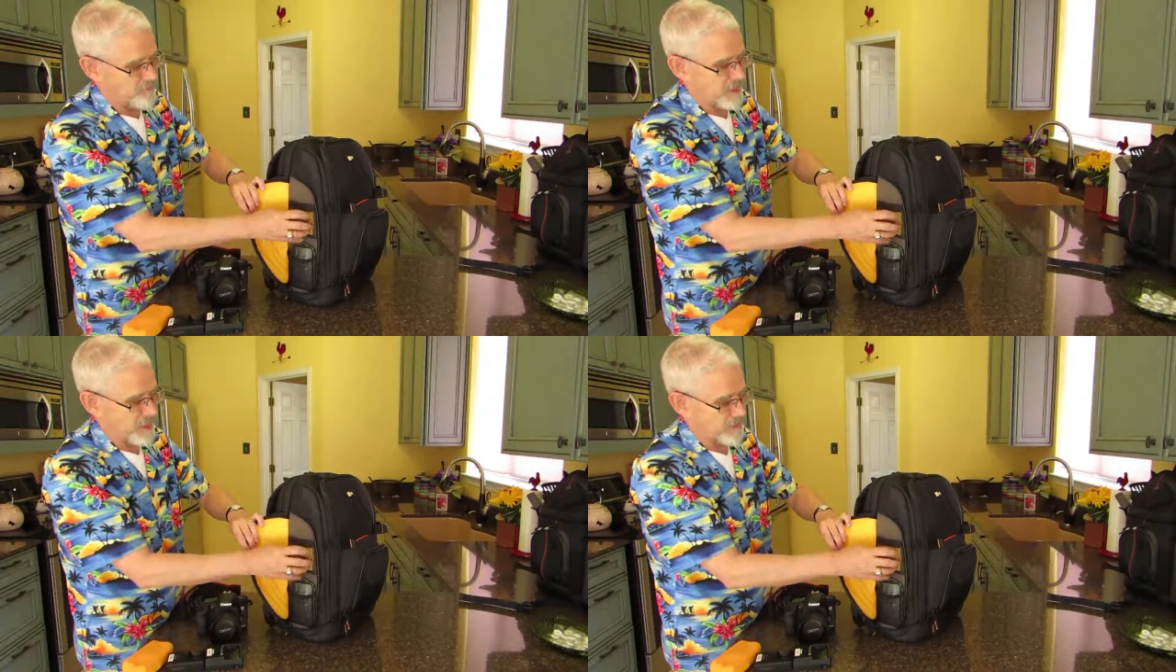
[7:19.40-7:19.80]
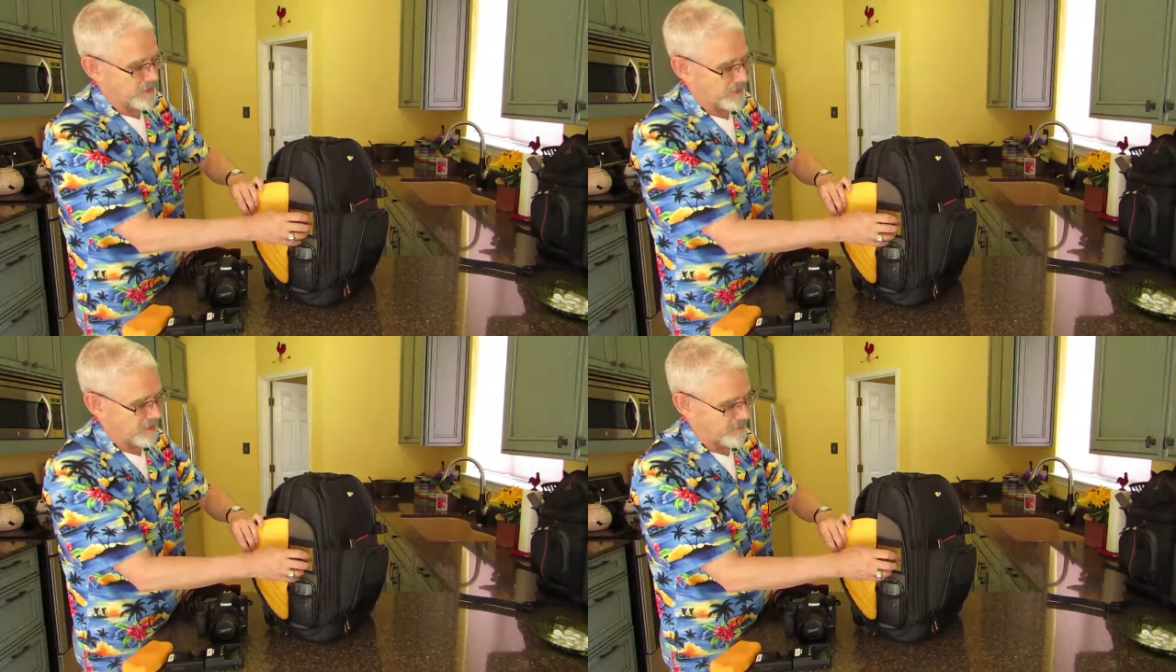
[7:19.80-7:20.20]

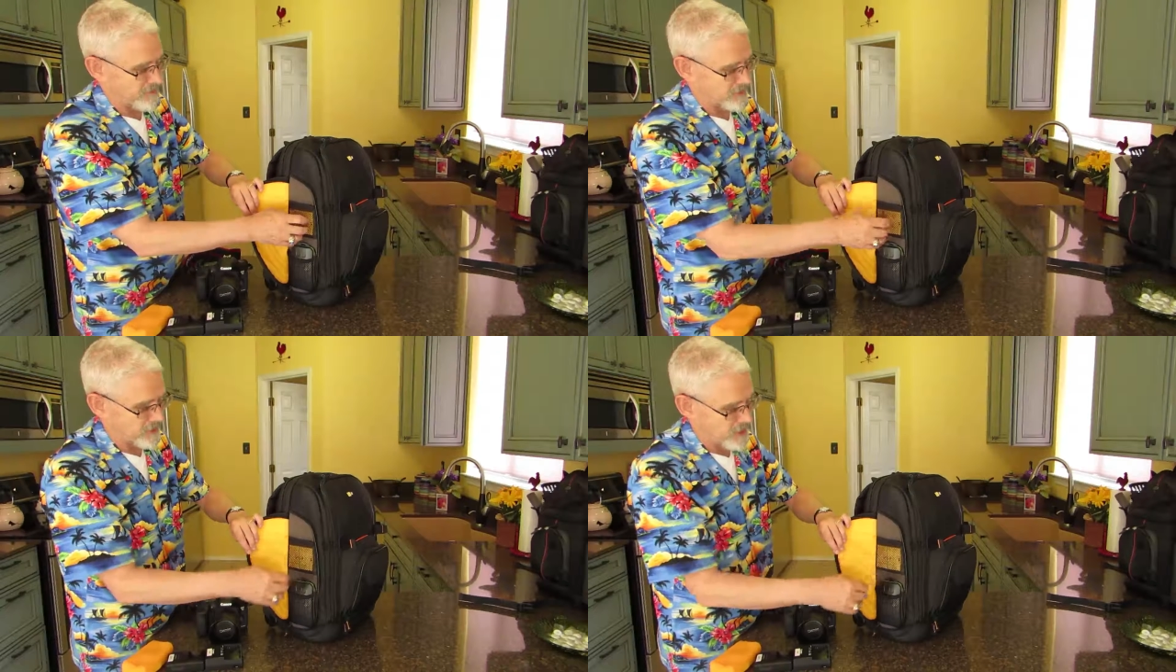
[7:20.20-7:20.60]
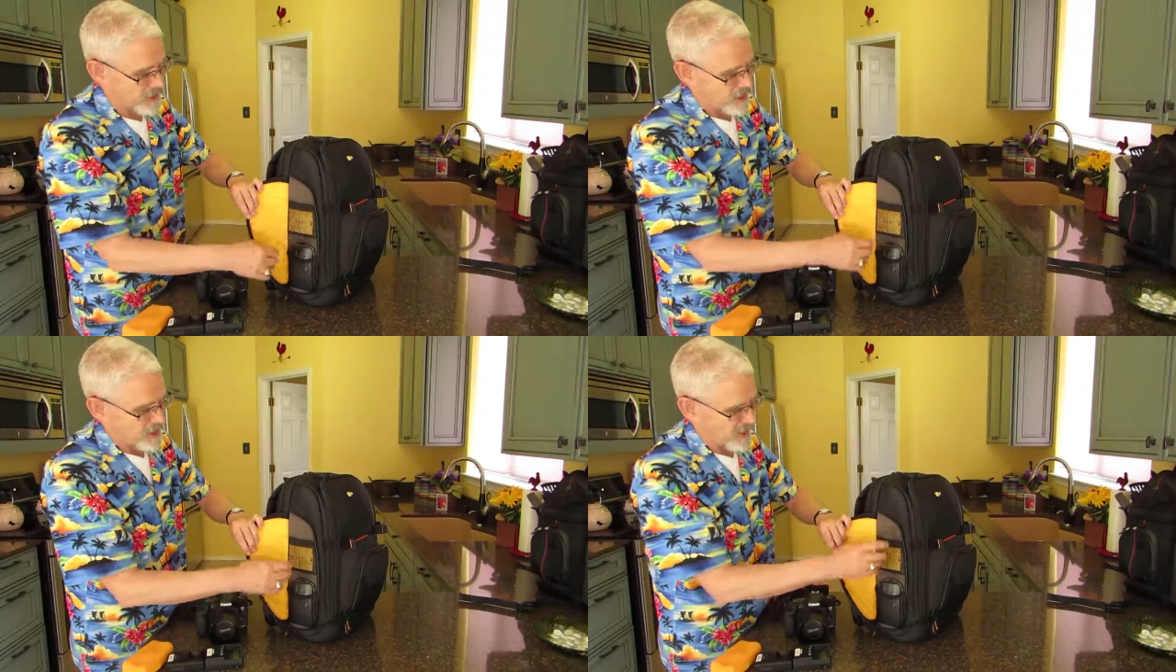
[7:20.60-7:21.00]
battery covers,
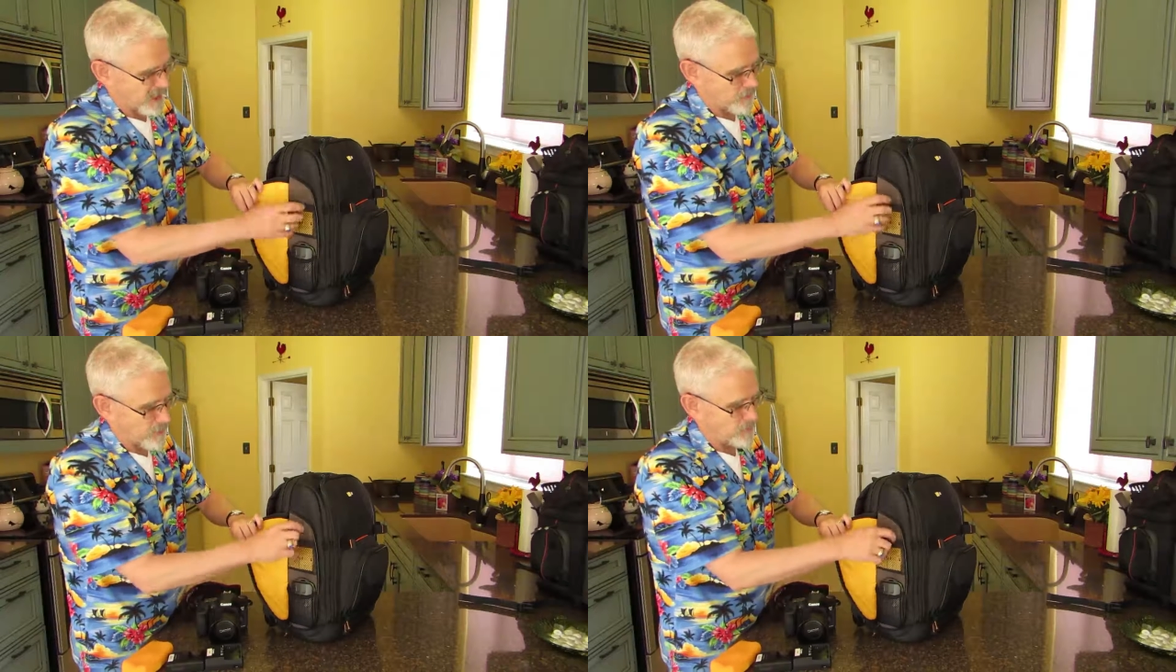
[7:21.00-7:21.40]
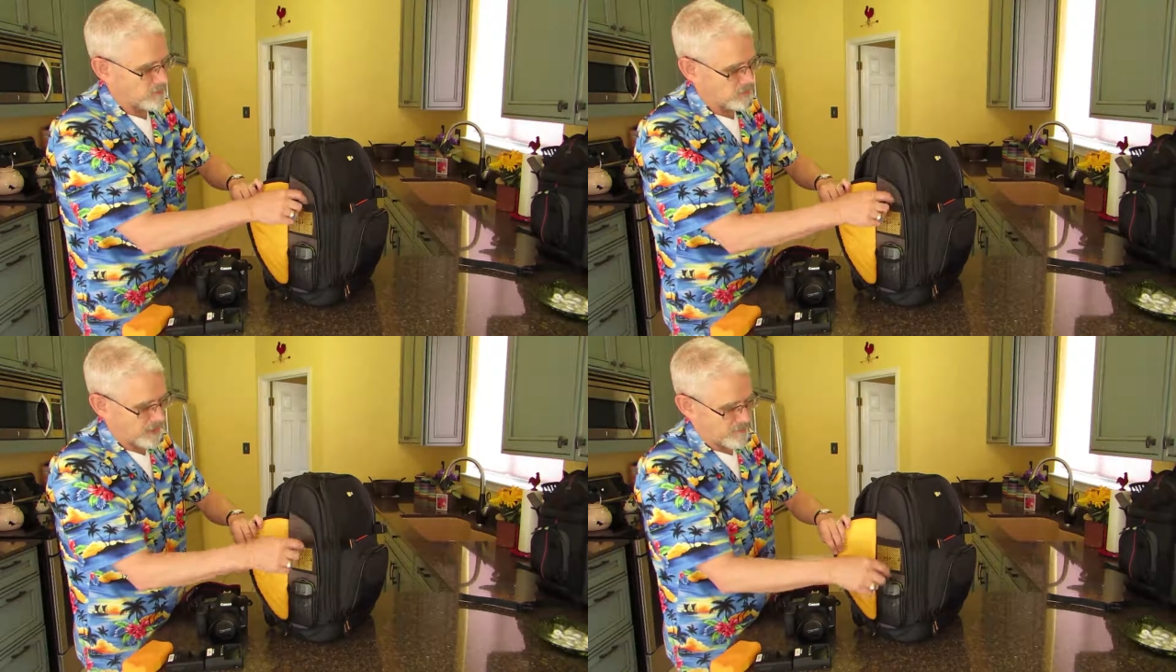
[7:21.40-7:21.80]
and I'll
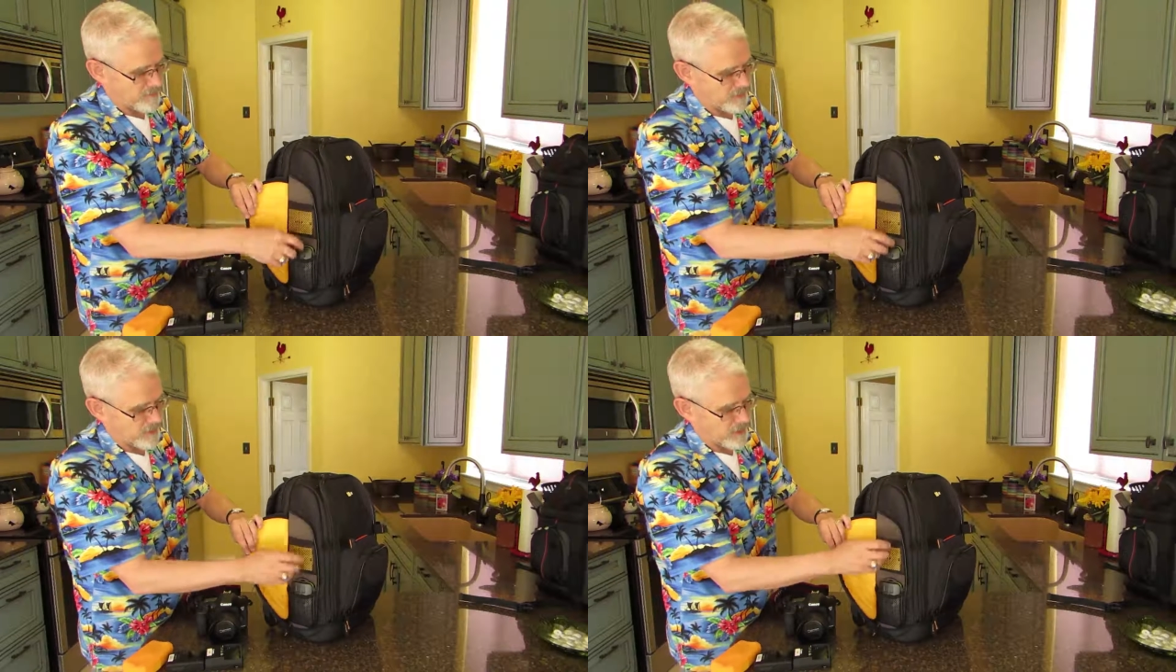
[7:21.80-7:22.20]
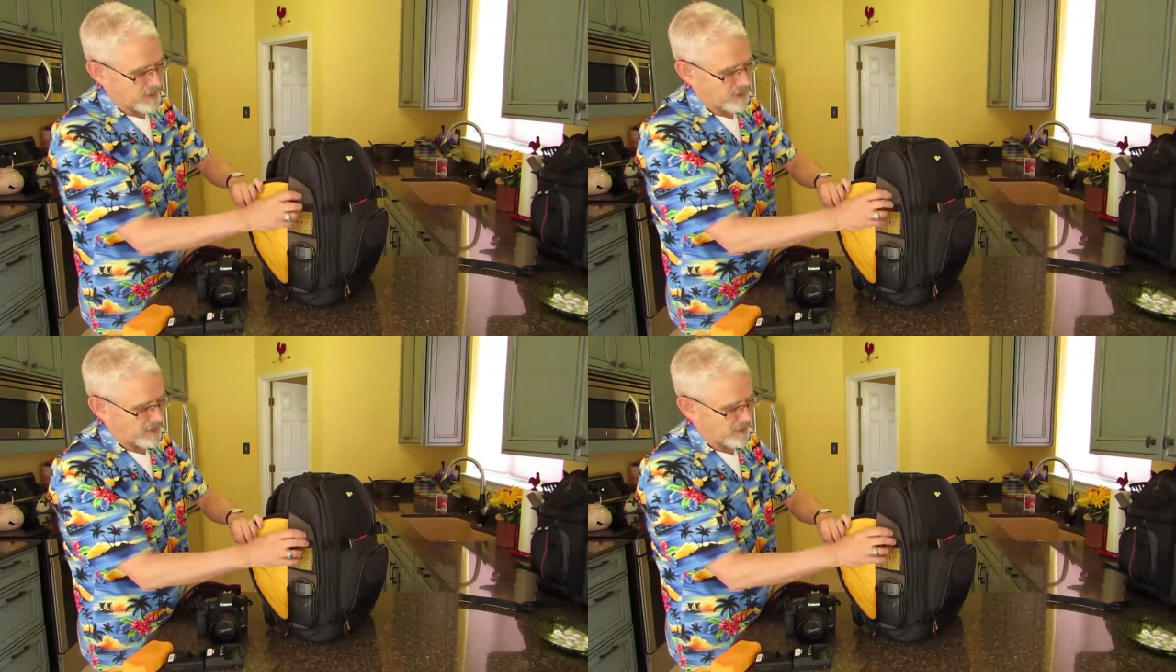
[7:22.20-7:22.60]
probably
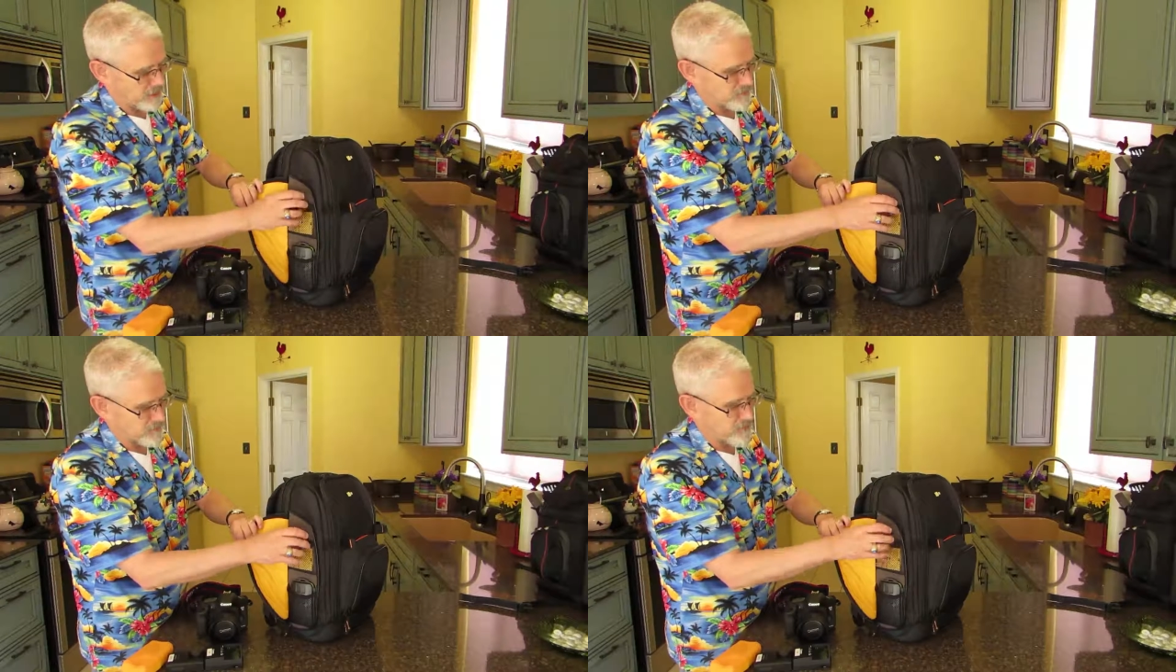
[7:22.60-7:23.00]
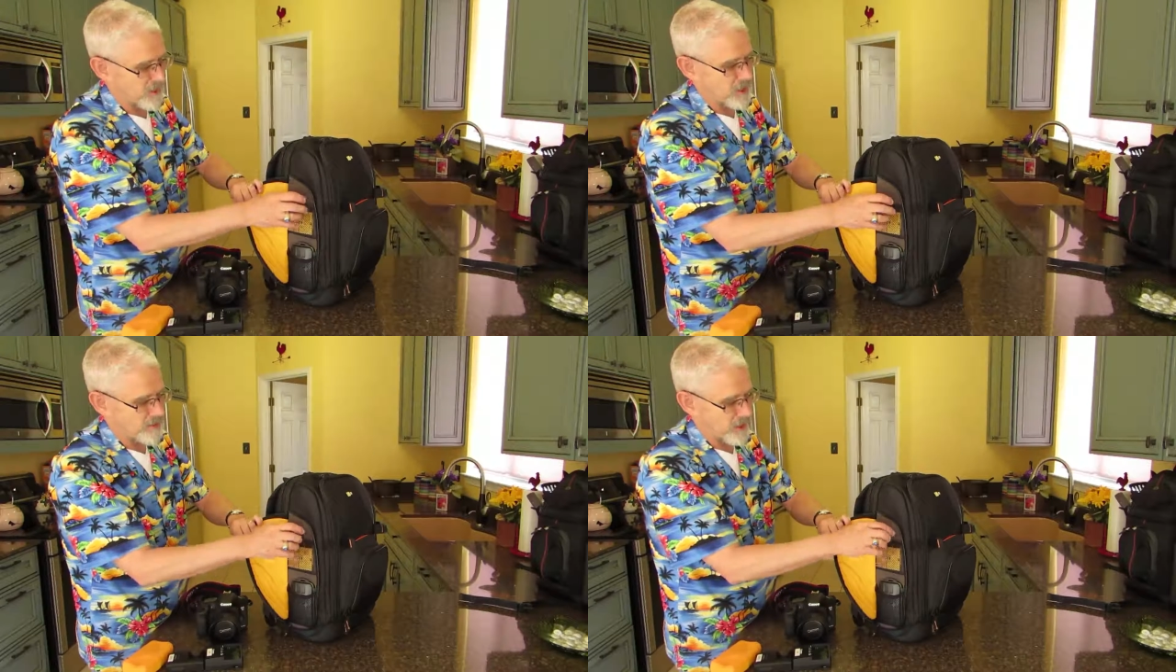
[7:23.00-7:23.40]
get some
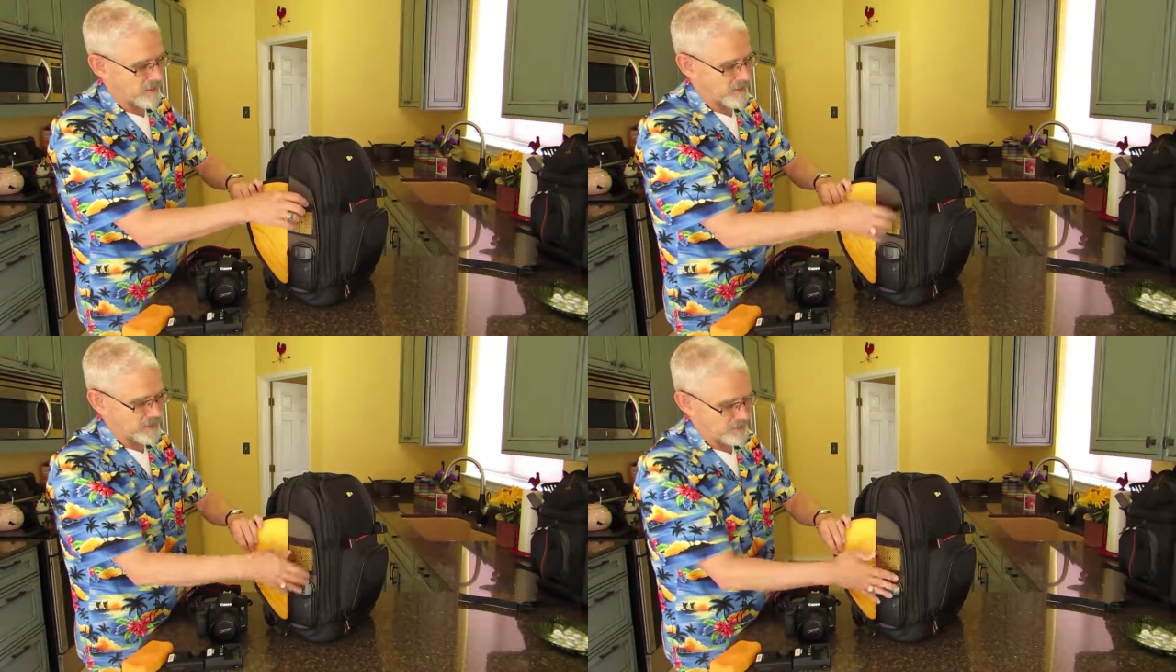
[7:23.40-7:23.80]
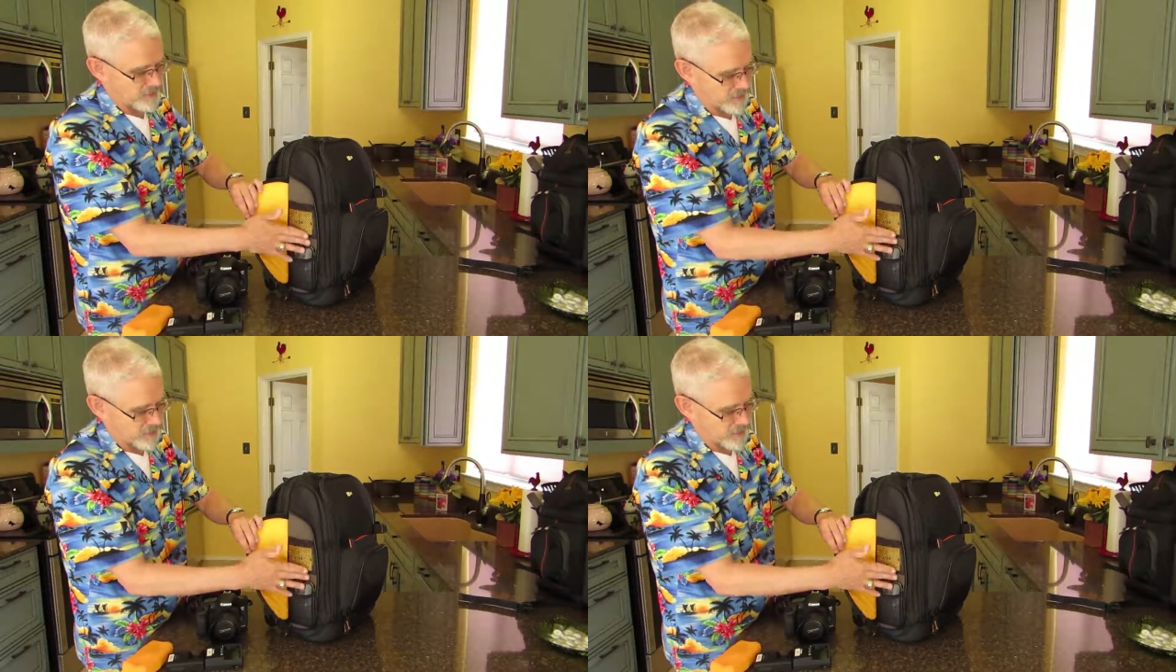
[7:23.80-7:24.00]
spare batteries and put